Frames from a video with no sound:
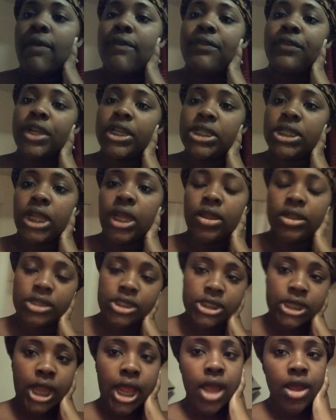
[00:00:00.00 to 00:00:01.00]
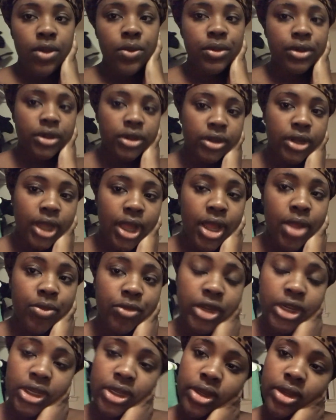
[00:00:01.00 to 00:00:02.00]
fresh out the shower. I'm
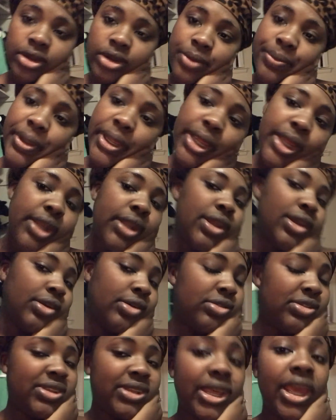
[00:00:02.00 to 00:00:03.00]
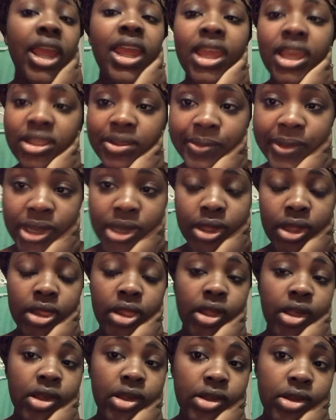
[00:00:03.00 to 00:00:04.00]
ready to go to bed now. Today has been a
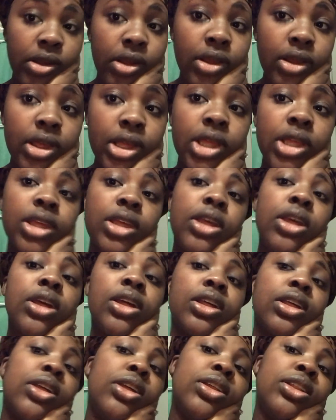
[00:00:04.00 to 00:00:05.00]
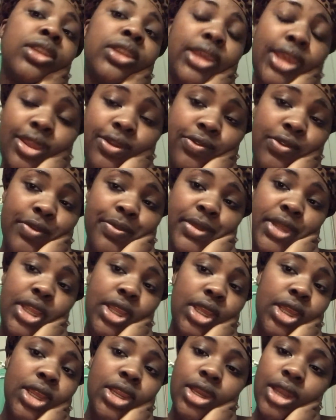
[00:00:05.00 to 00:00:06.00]
long day for
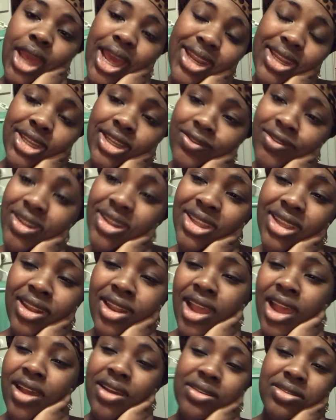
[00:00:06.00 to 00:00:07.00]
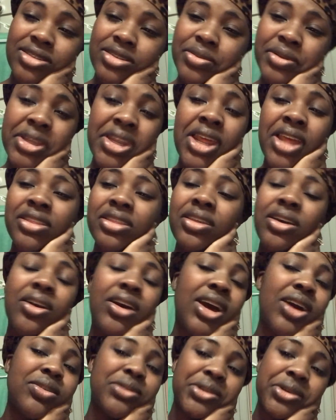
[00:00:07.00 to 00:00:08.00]
me, and I didn't even leave the house. And I
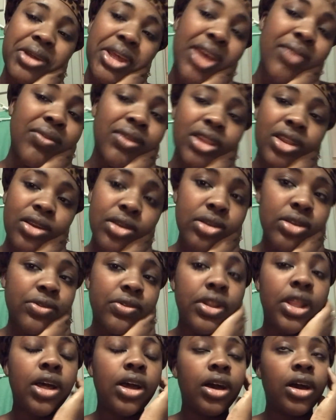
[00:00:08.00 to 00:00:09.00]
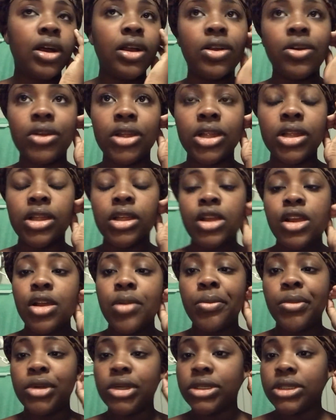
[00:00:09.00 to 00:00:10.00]
thought I was going to have a longer vlog or
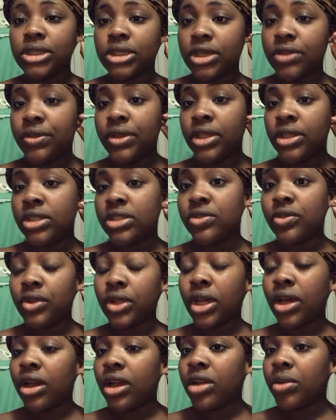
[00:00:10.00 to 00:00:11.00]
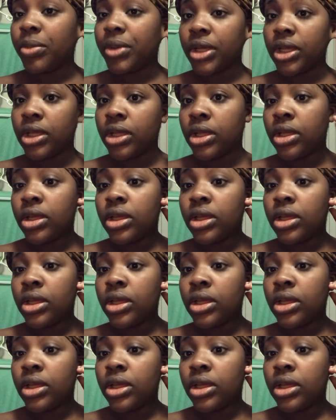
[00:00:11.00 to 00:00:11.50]
more stuff in this vlog, but